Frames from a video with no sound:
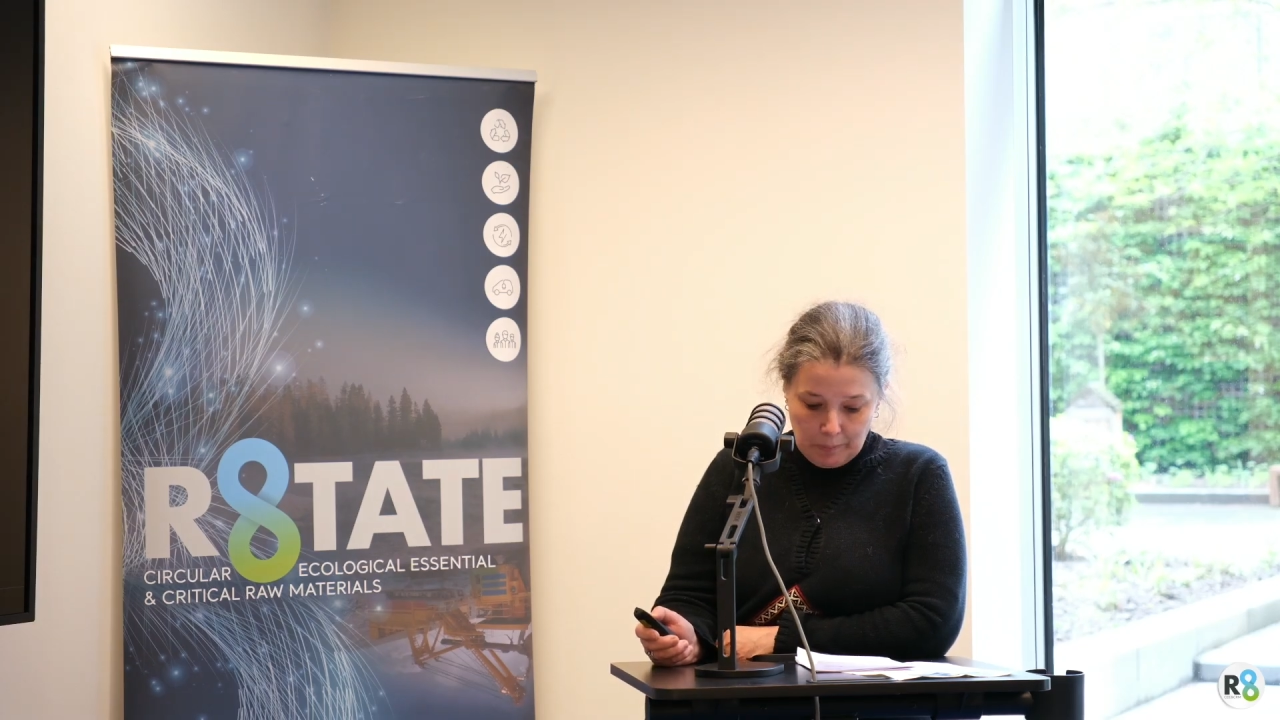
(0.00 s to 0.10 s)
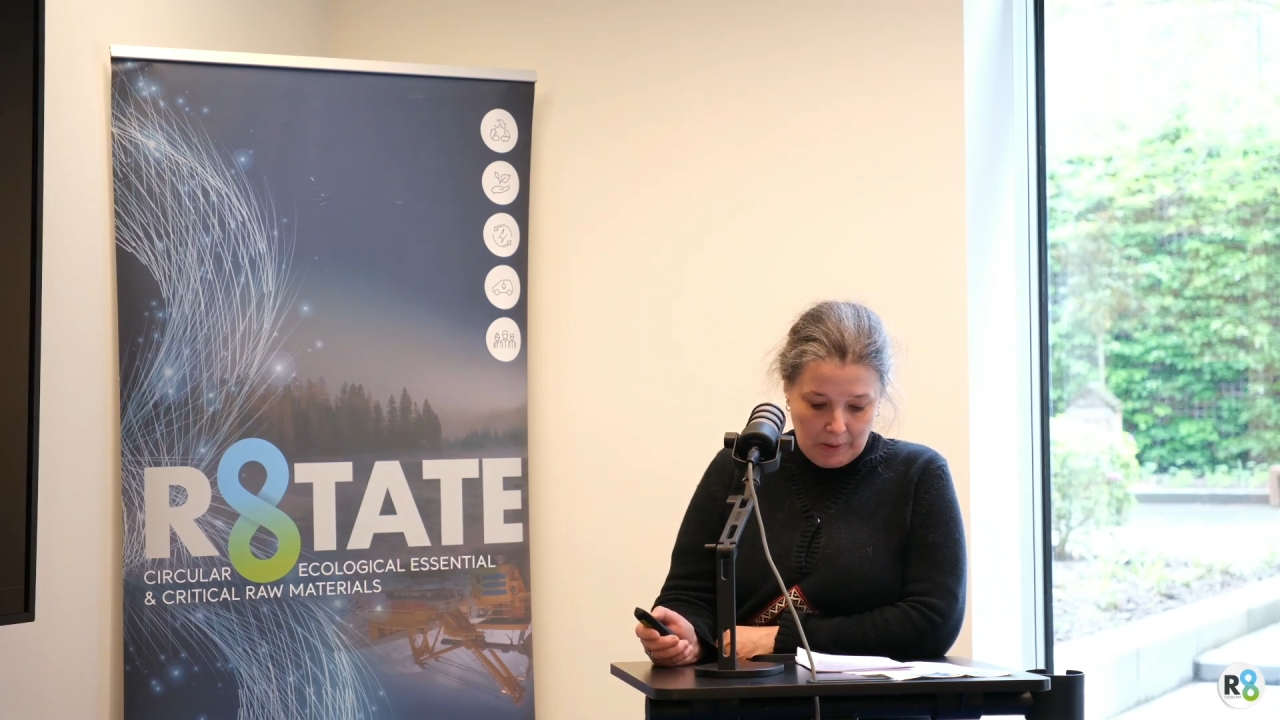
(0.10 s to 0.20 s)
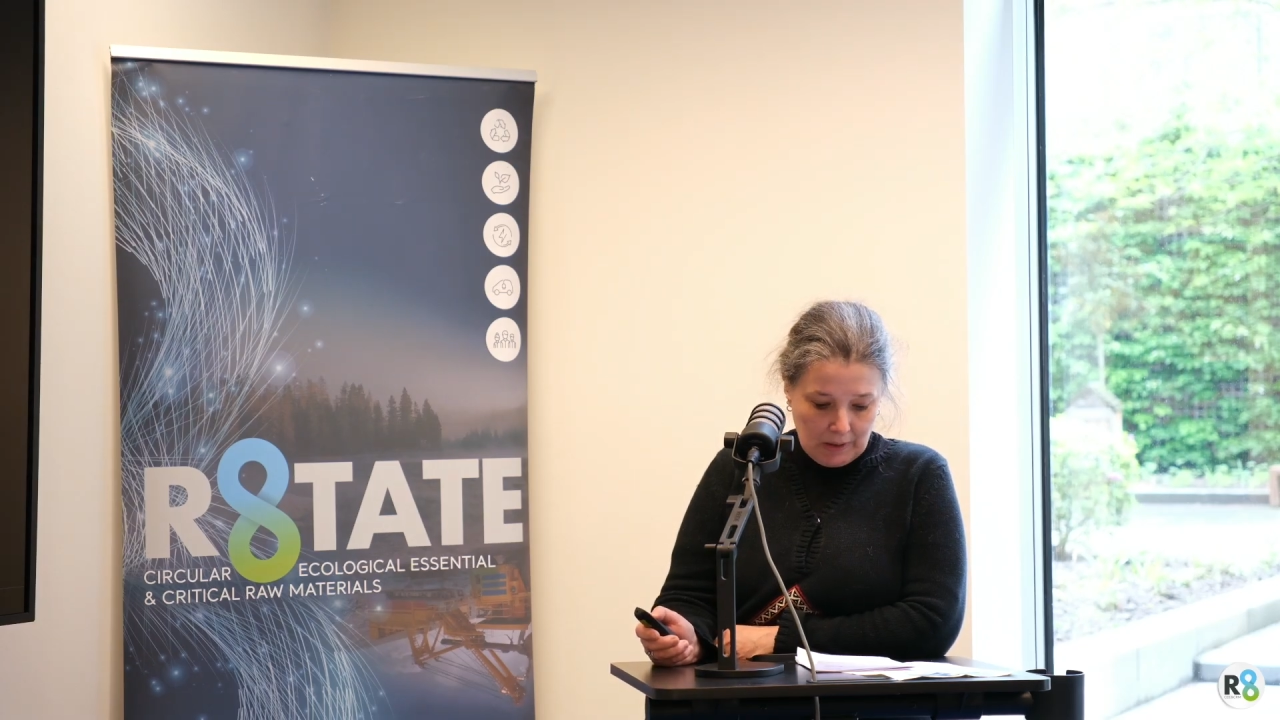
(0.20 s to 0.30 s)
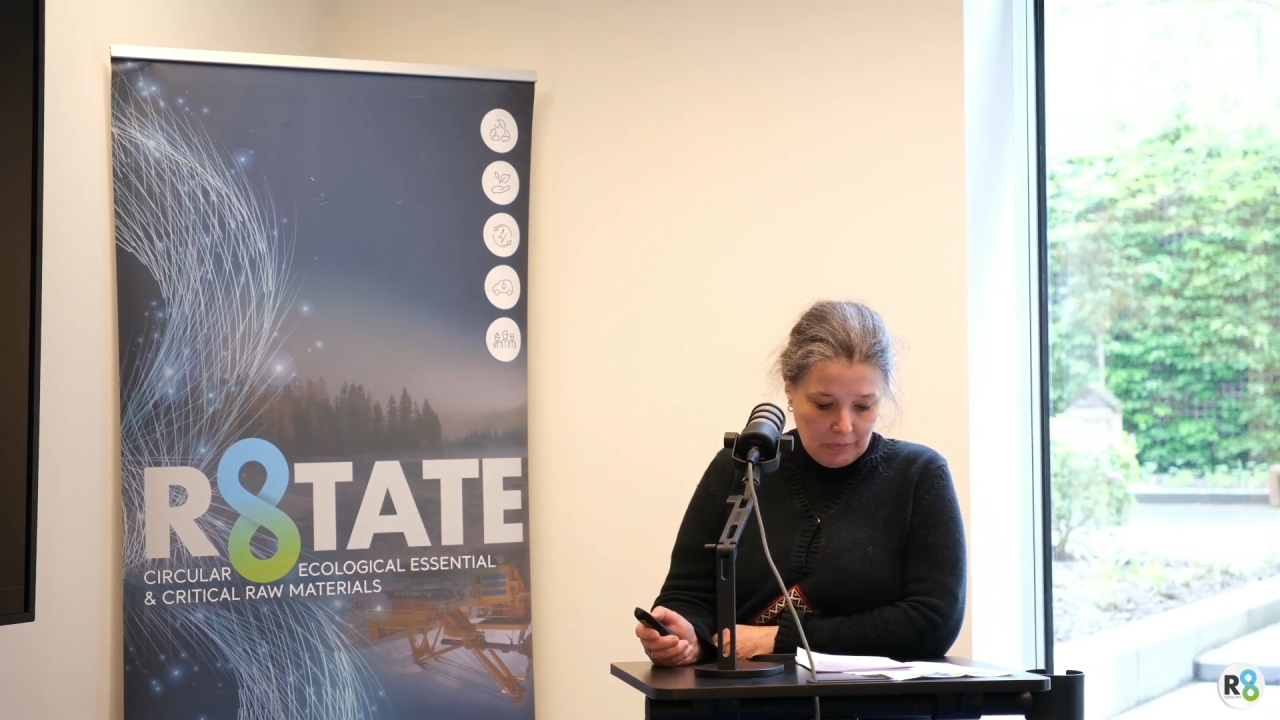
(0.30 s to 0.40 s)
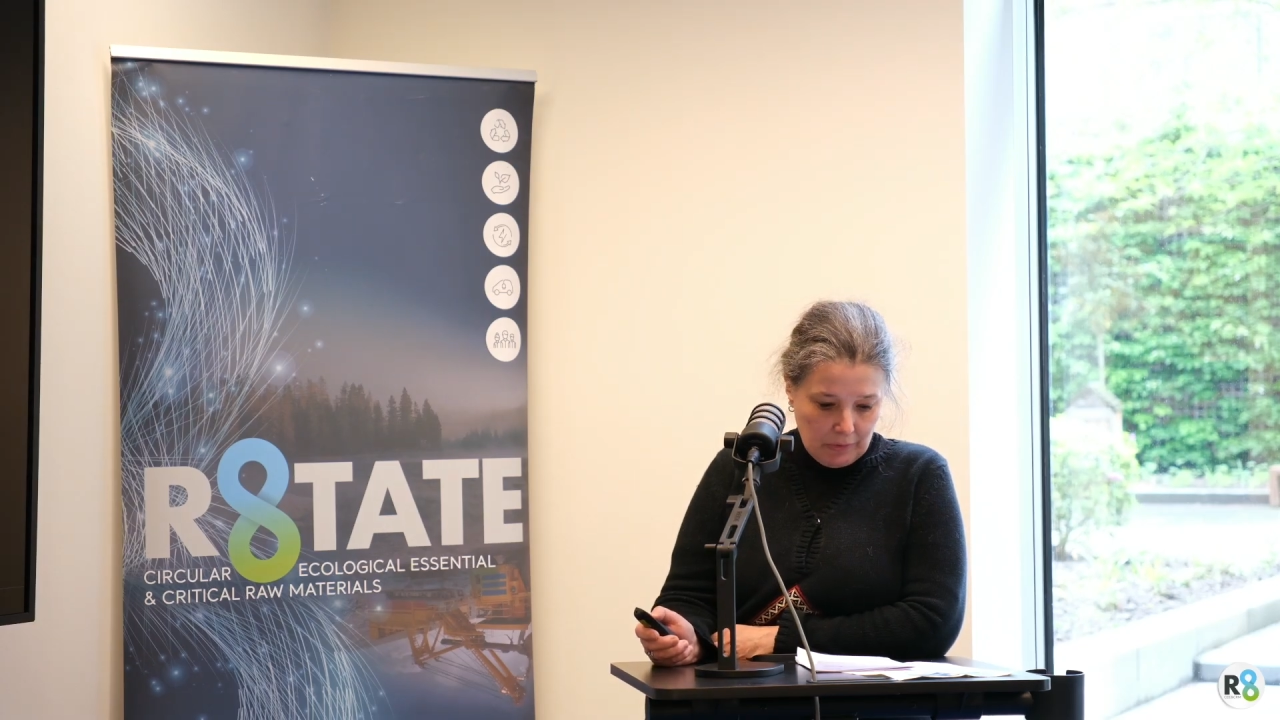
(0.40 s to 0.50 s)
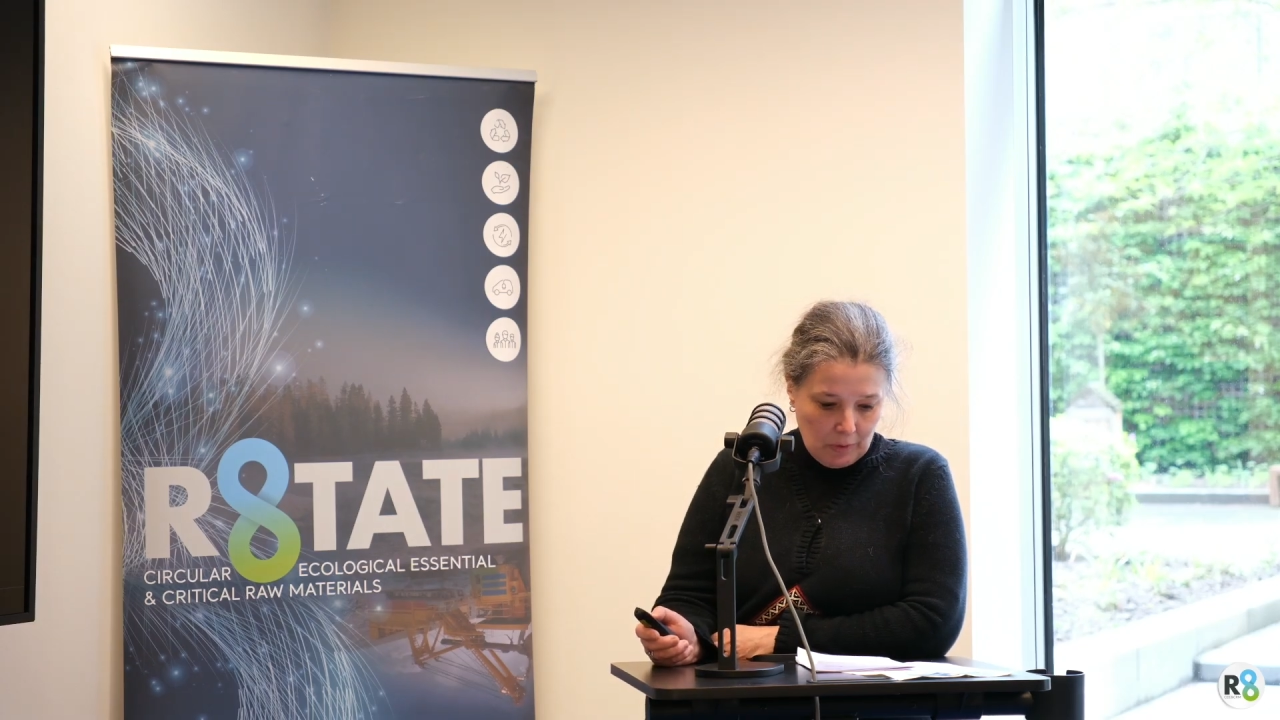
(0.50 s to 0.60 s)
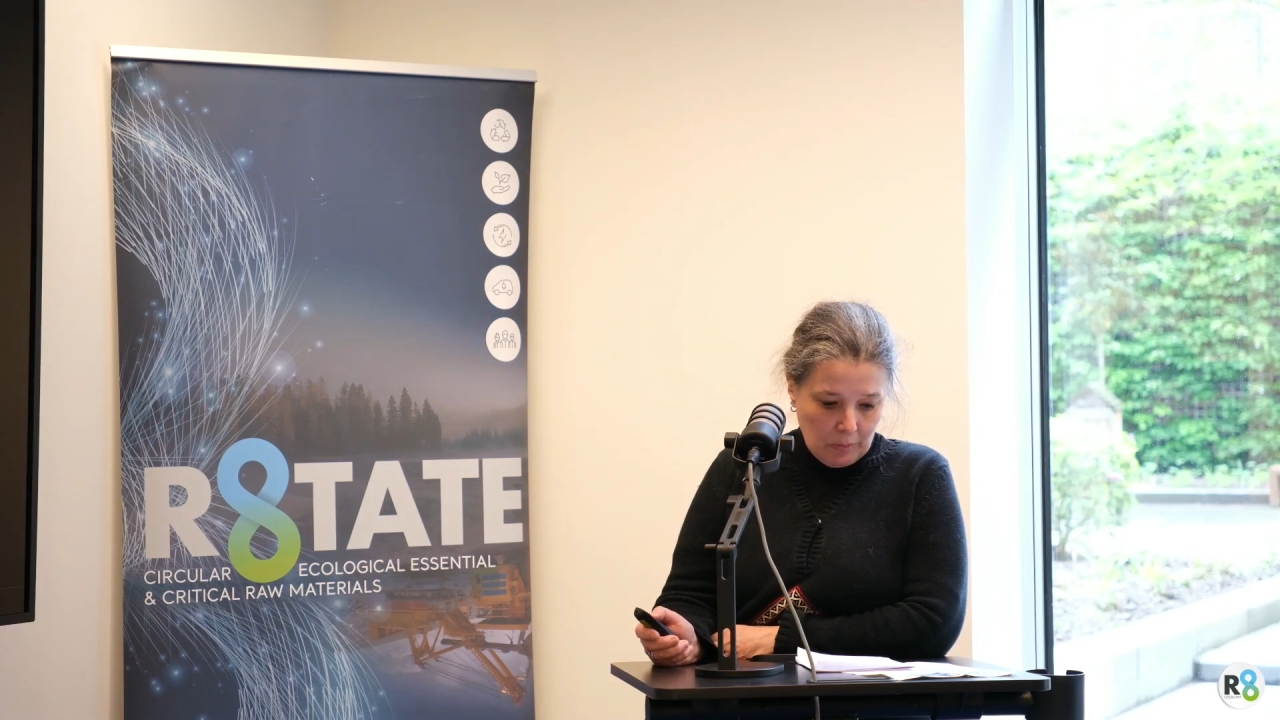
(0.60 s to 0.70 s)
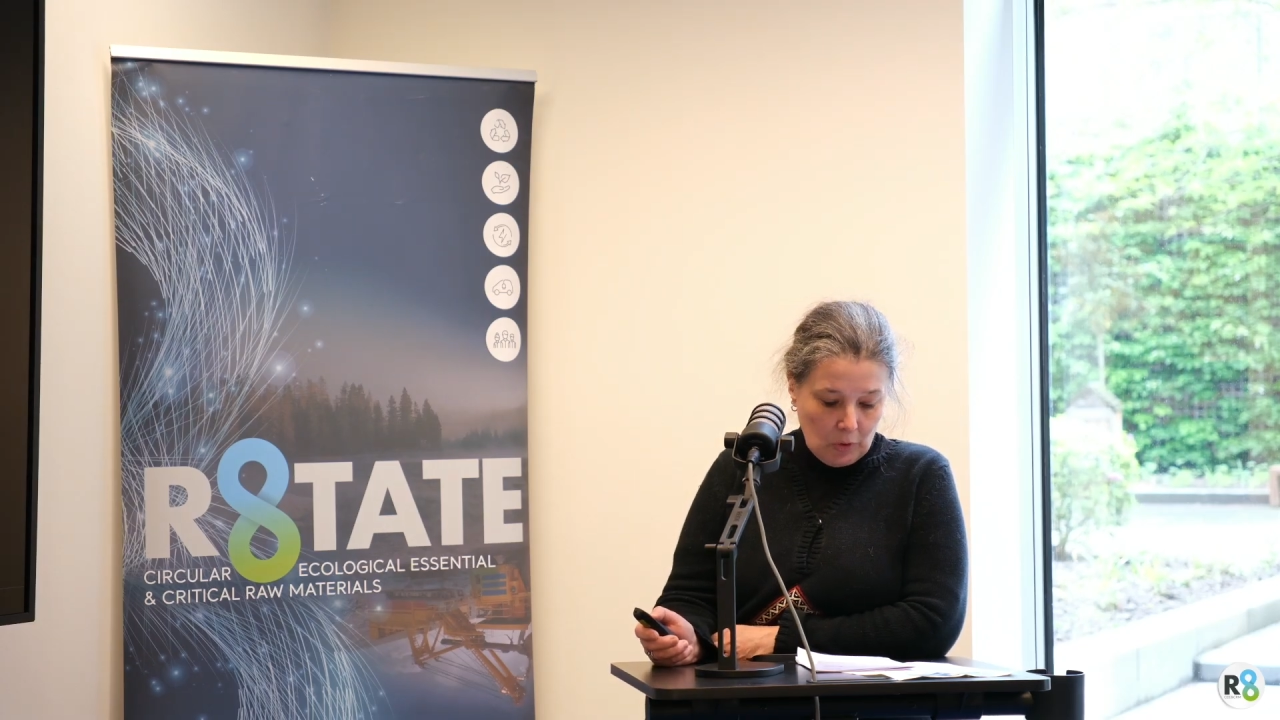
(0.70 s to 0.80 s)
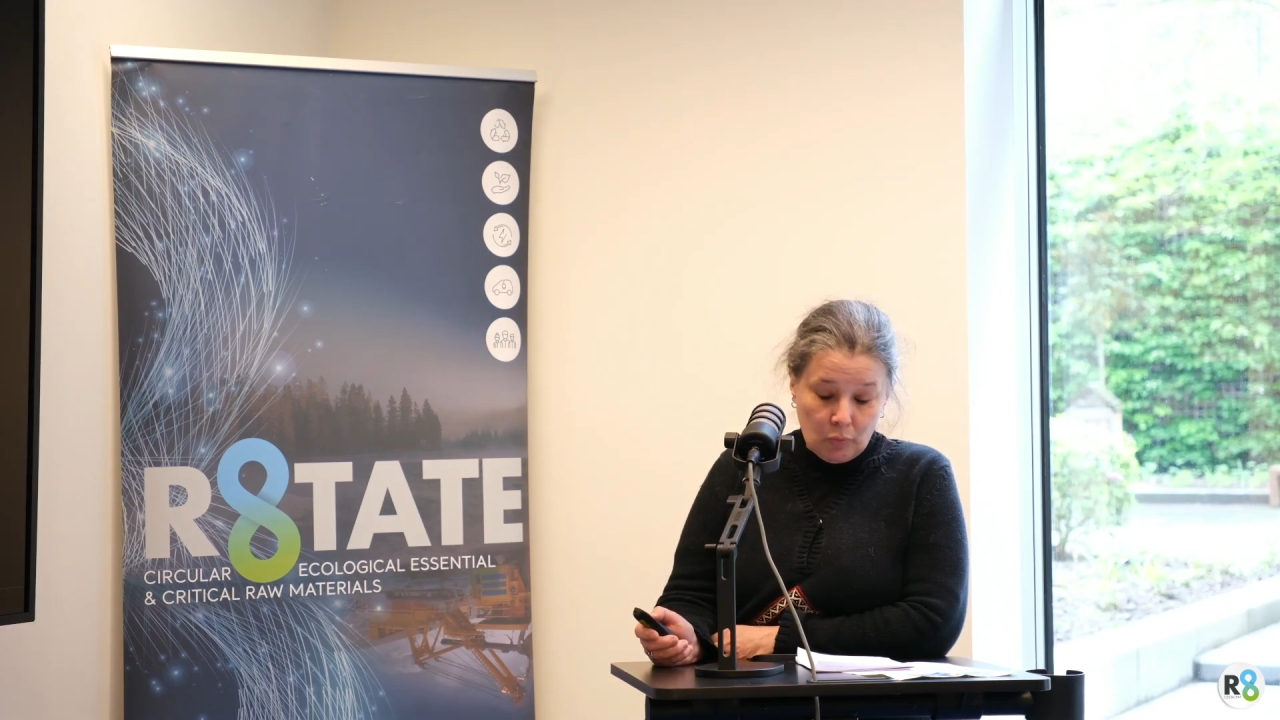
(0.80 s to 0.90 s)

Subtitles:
platform